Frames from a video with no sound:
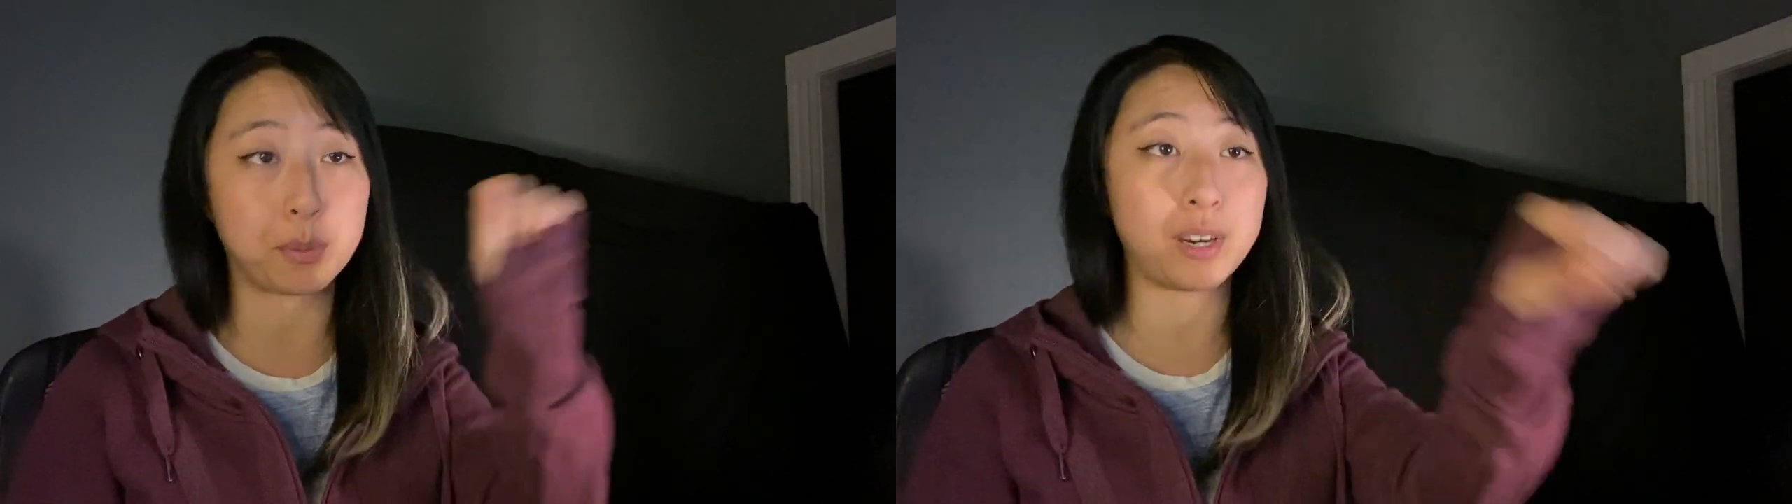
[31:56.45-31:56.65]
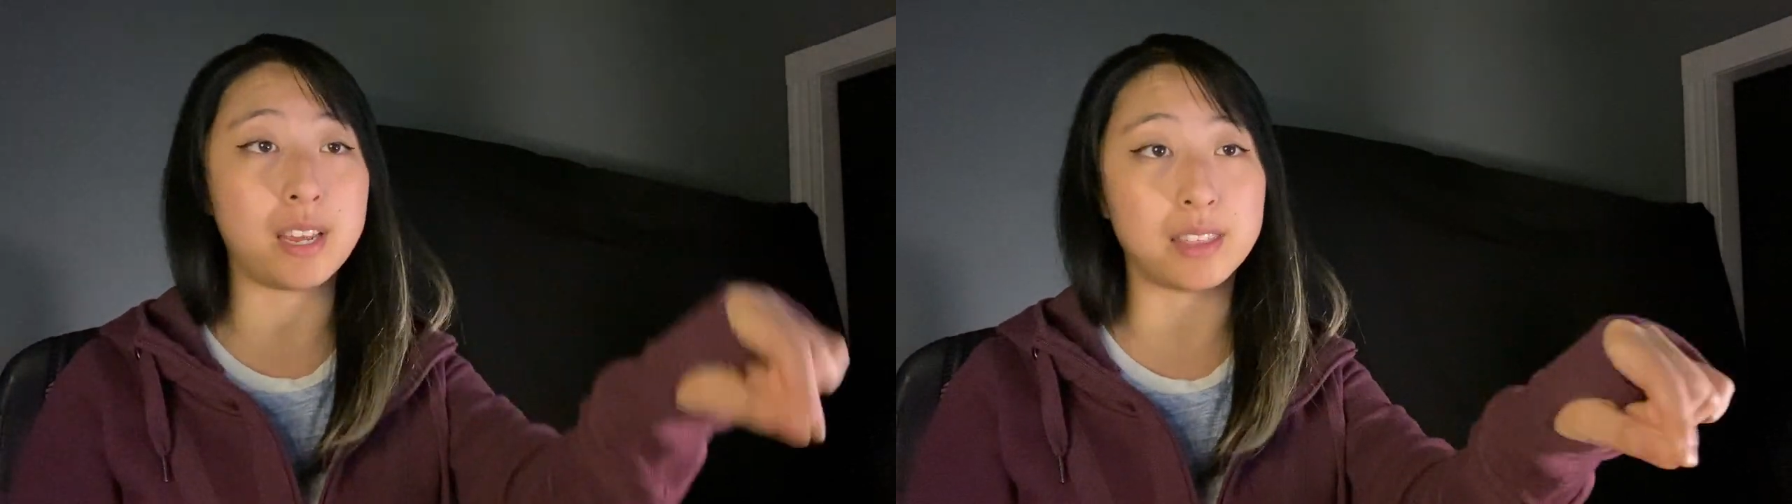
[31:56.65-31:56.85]

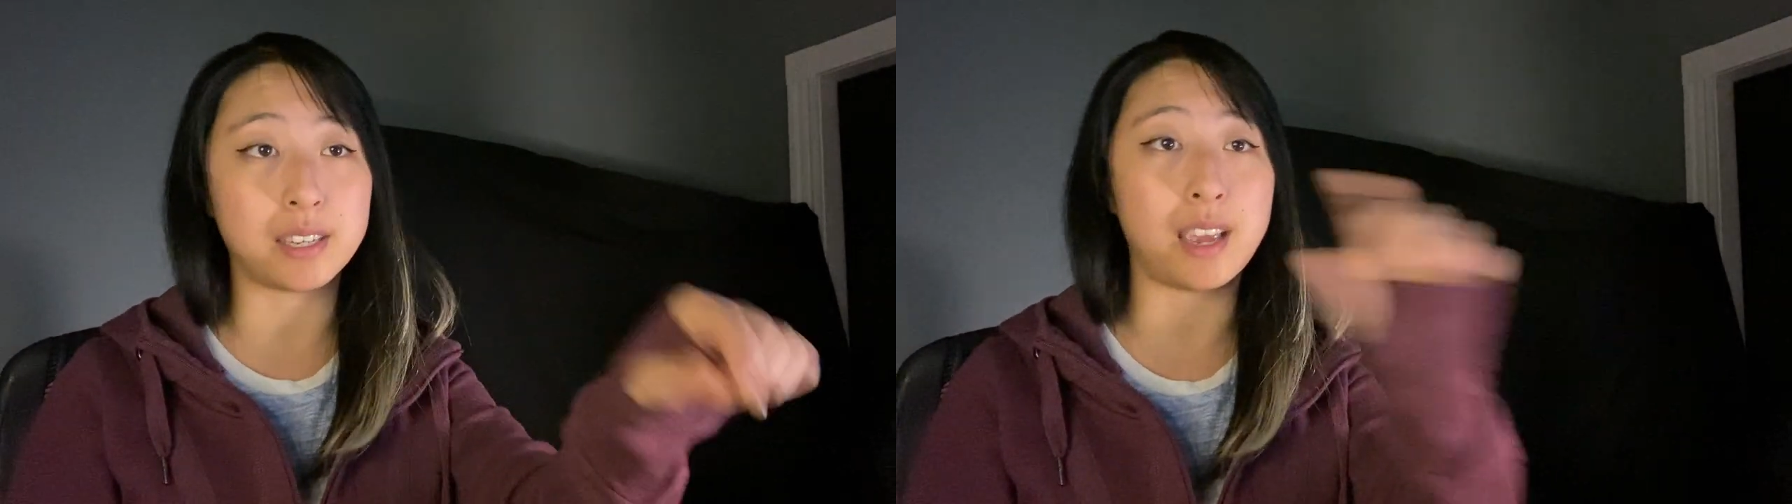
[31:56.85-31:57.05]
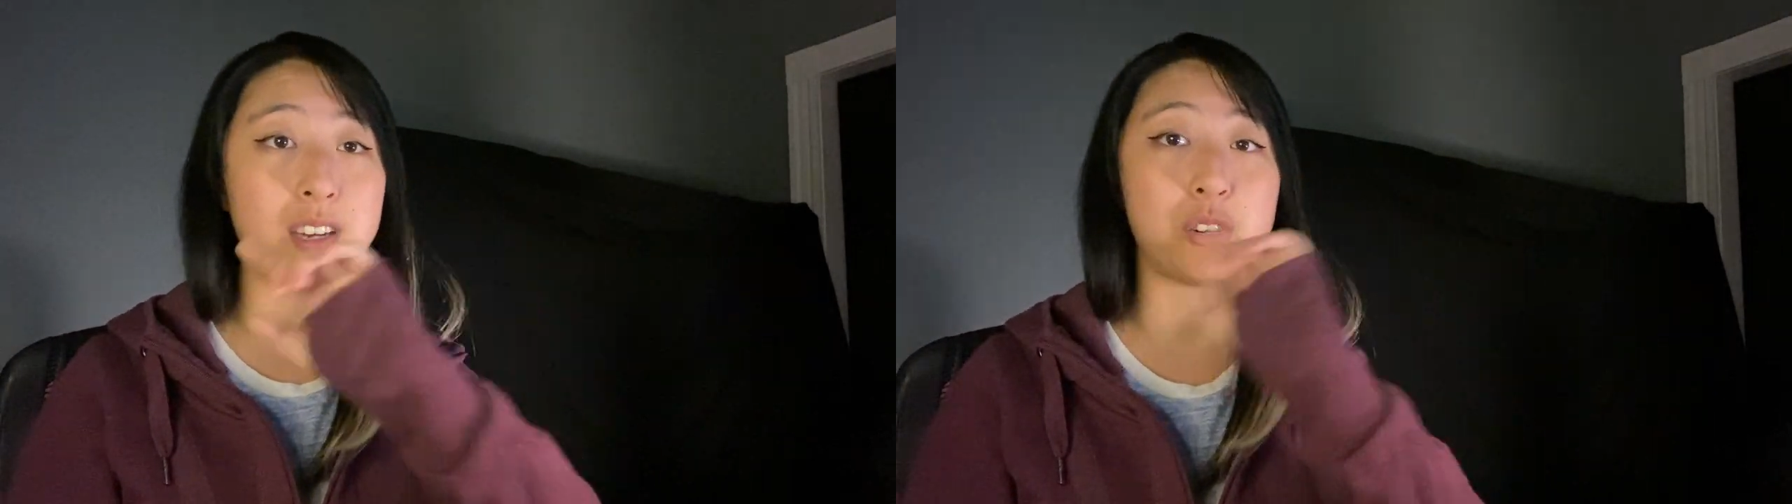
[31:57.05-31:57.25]
put it in the
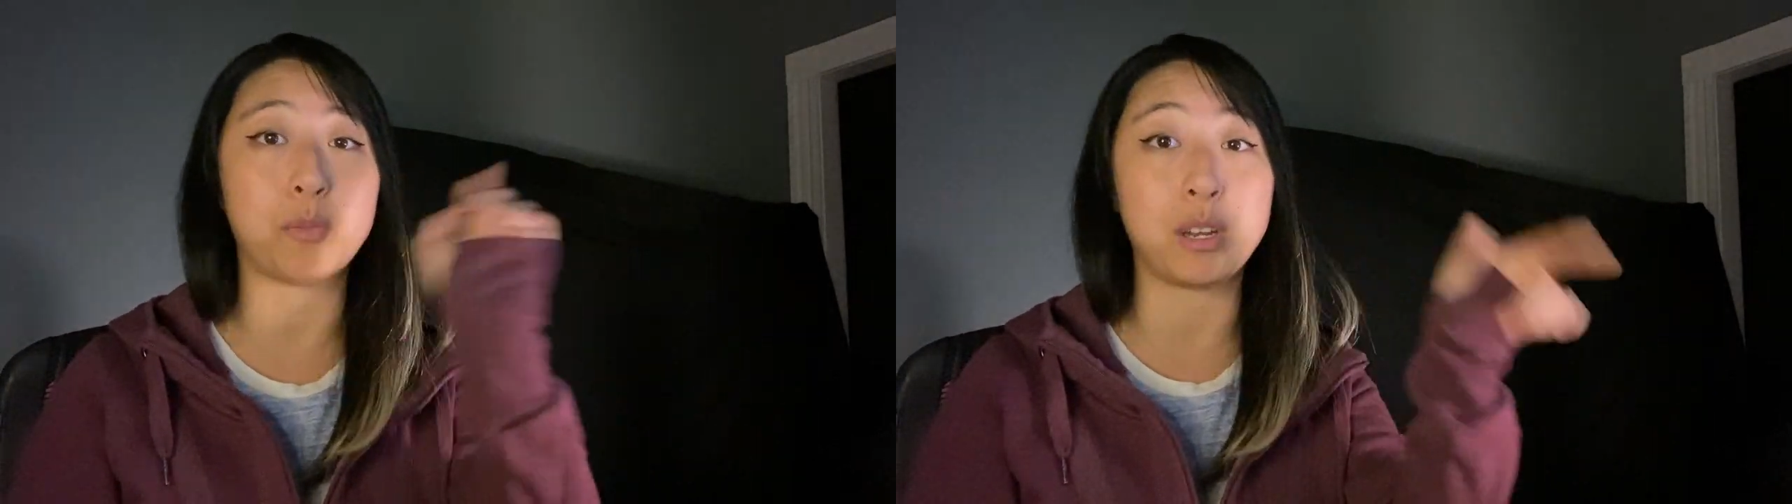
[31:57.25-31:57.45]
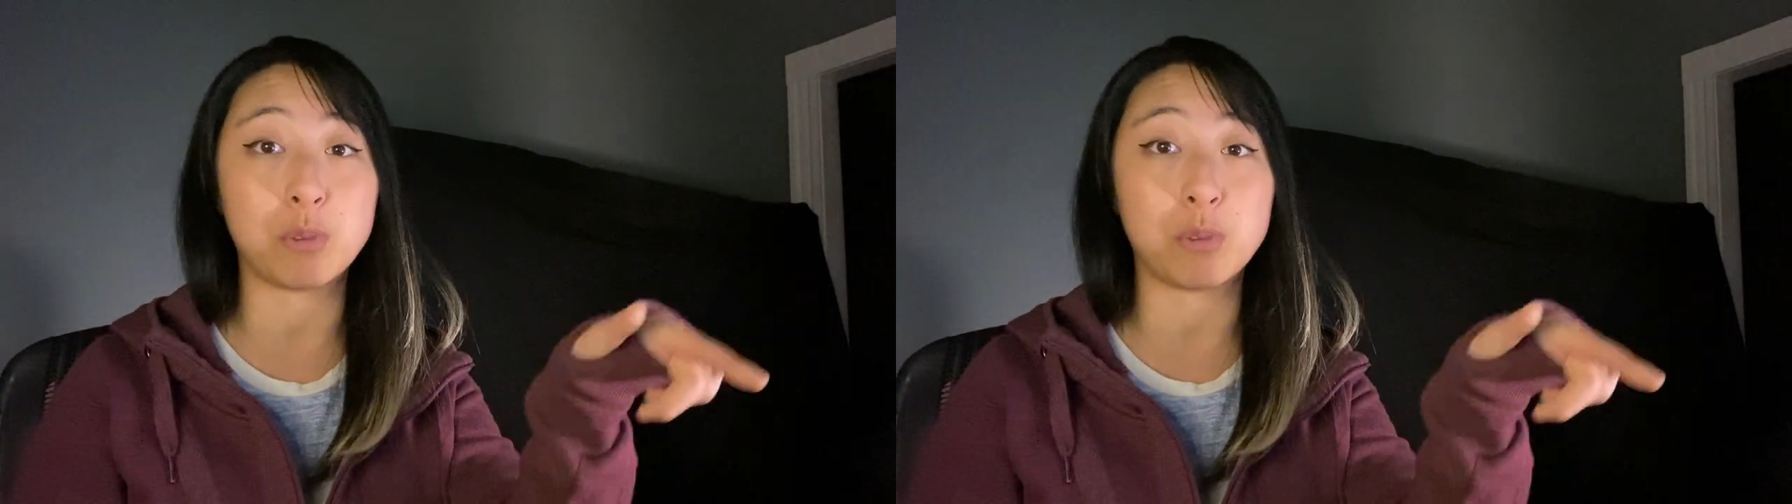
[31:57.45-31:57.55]
cage, and when he